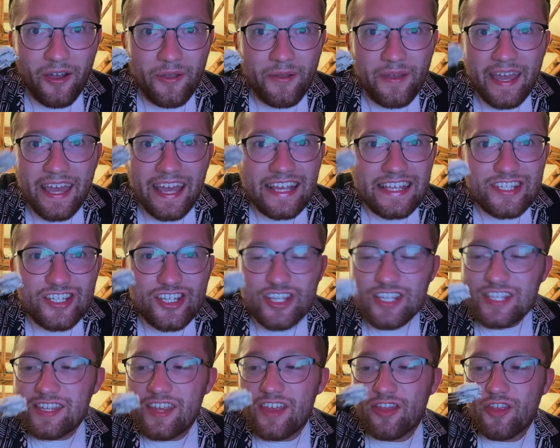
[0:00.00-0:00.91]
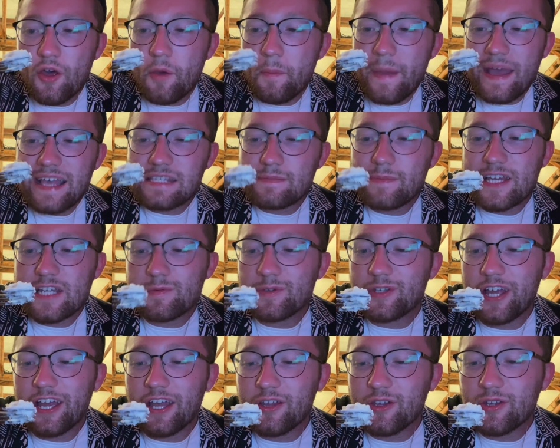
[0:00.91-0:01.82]
is just the best mashed
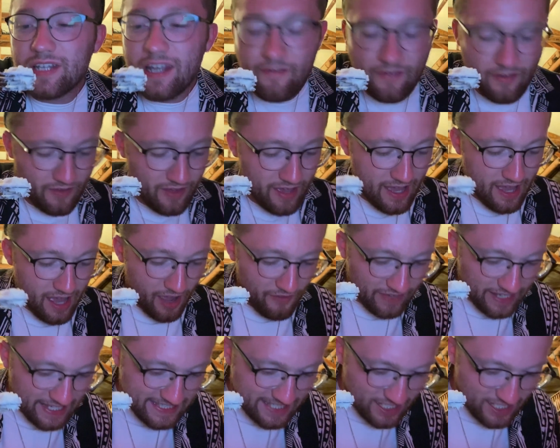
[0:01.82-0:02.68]
potato you could ever have. I think it's